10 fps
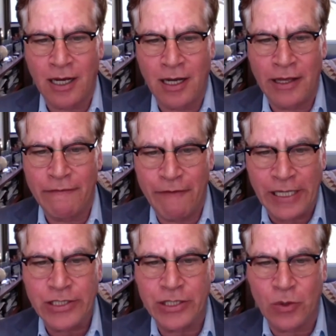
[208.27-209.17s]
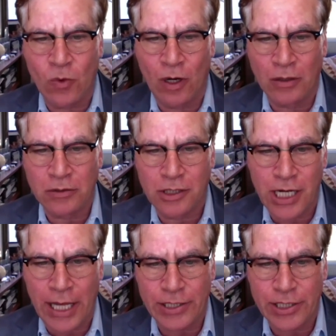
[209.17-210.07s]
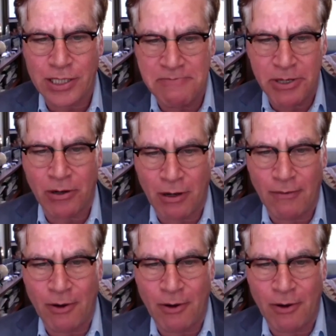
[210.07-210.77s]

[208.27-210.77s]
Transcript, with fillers: Uh, events in the world changed to mirror